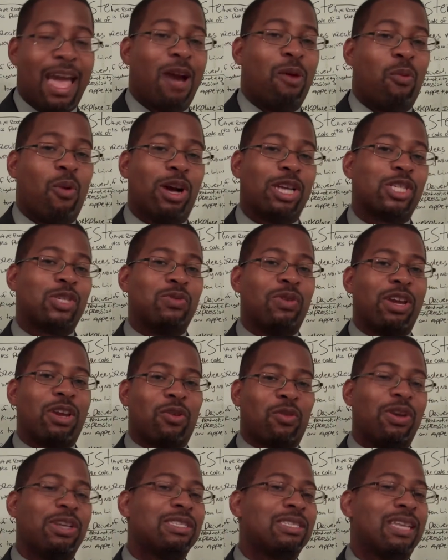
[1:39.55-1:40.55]
And once you
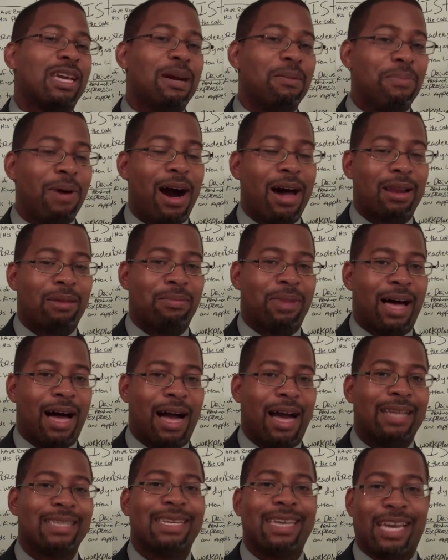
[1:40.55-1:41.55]
increase their bottom
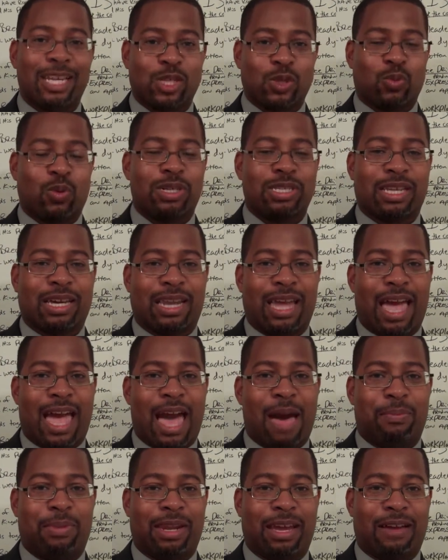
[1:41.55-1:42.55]
line, guess what's going to
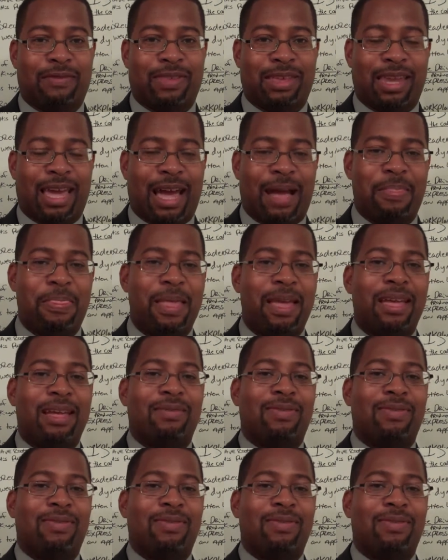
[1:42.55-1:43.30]
happen after that?